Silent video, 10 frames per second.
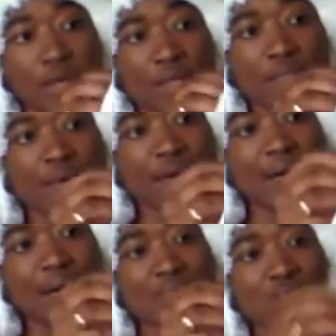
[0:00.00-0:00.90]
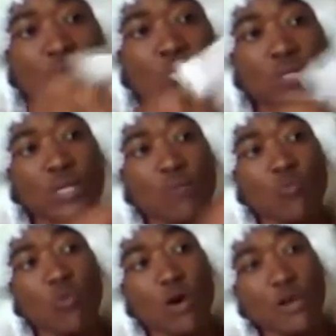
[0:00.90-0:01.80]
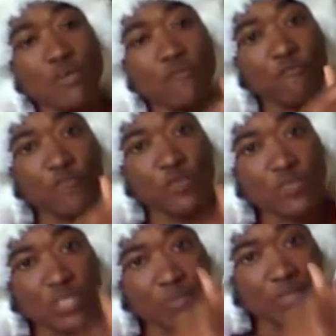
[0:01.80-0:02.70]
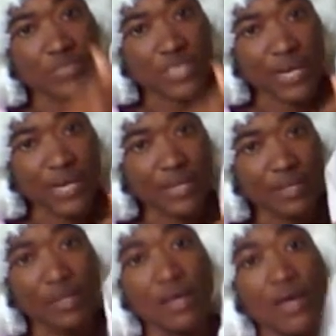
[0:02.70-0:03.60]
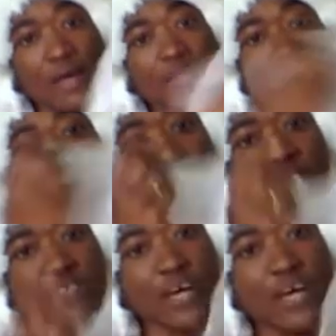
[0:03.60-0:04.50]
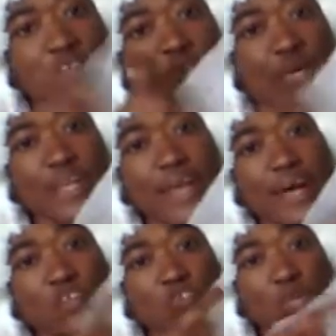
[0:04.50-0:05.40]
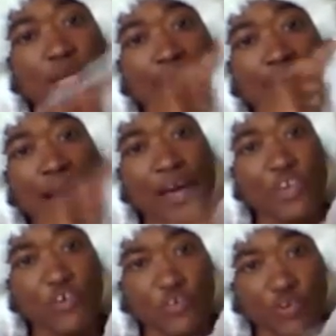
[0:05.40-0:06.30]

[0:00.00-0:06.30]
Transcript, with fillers: that has only one fusible side, and the other side you can actually iron